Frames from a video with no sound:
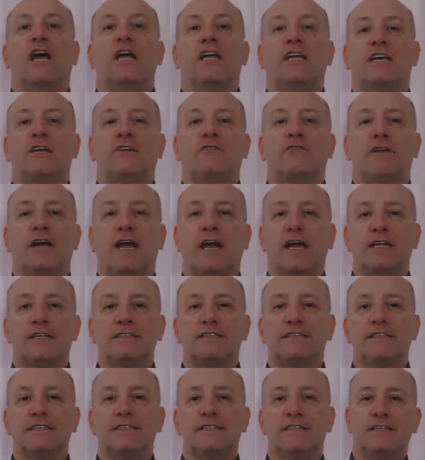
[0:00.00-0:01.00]
Psychic
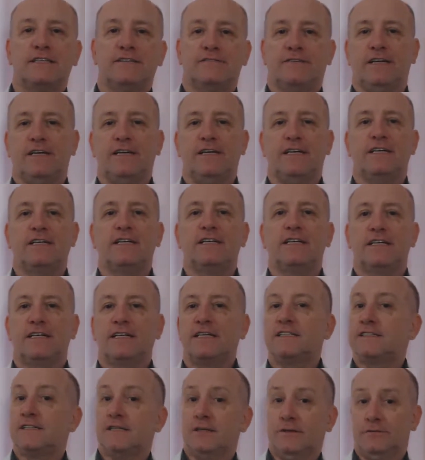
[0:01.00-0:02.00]
Reality T V
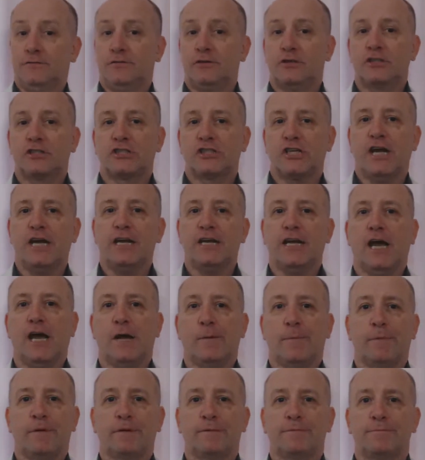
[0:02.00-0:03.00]
is in for a
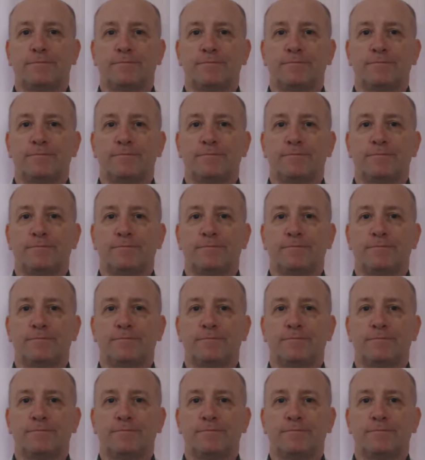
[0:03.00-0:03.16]
shake-up.